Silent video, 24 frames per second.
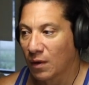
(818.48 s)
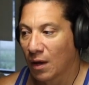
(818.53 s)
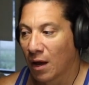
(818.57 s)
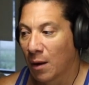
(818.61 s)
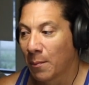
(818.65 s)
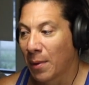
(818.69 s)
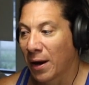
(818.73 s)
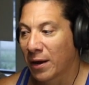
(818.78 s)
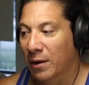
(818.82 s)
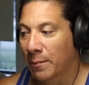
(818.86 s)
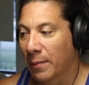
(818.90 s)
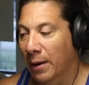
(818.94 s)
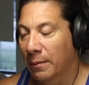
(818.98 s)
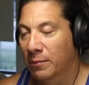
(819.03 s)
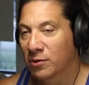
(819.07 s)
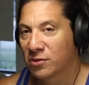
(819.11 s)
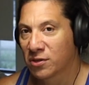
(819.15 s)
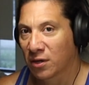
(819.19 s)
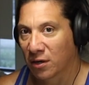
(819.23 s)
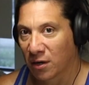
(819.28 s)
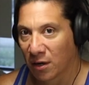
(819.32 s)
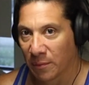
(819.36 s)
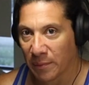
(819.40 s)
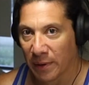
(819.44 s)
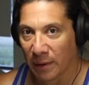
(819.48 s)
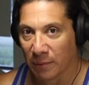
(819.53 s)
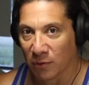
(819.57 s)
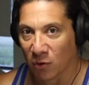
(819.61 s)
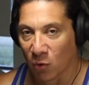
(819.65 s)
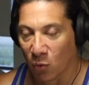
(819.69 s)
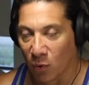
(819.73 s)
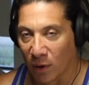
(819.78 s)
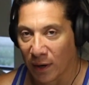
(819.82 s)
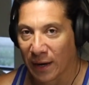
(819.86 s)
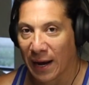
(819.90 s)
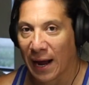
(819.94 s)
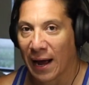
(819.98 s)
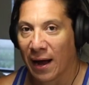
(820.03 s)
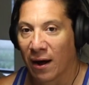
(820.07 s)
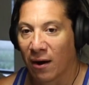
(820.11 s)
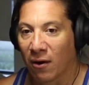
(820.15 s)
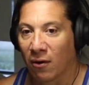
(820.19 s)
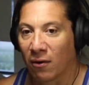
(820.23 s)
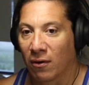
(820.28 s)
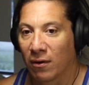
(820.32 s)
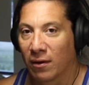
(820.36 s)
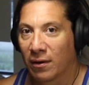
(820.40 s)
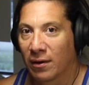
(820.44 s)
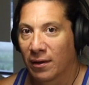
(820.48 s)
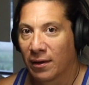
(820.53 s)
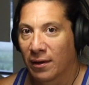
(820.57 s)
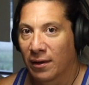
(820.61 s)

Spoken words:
amount of members that are going to be able to work out